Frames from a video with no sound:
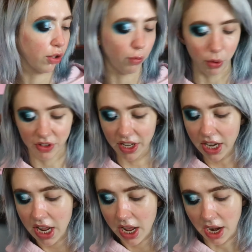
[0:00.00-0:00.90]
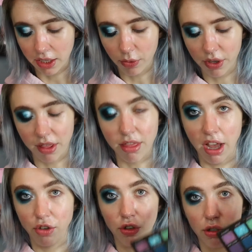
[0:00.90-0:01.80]
14 and go into
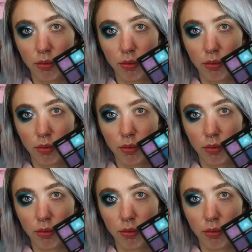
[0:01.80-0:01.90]
Thatcher,